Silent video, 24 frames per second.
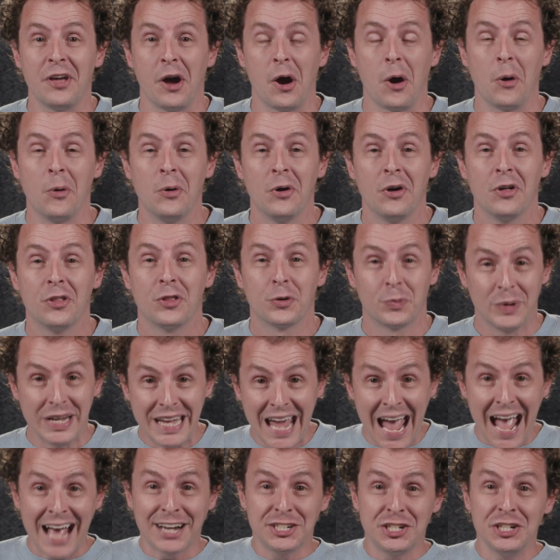though. The
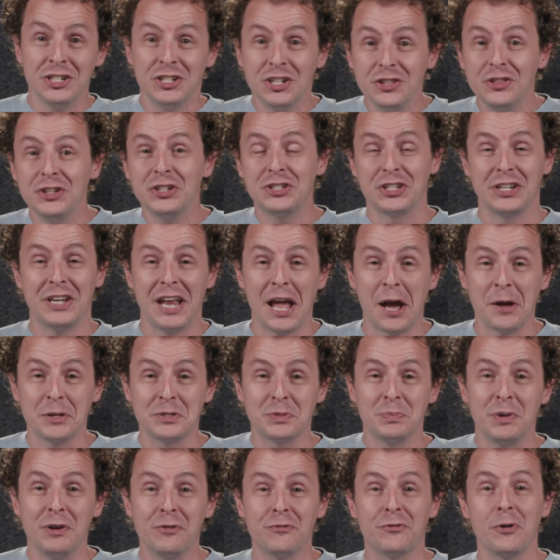reaction to this
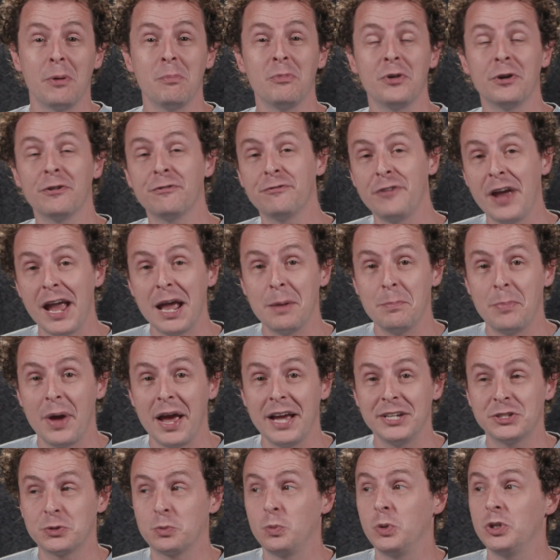announcement from their fan
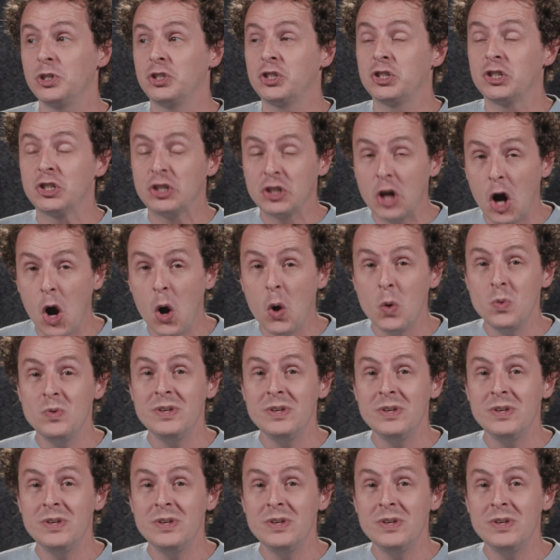base was so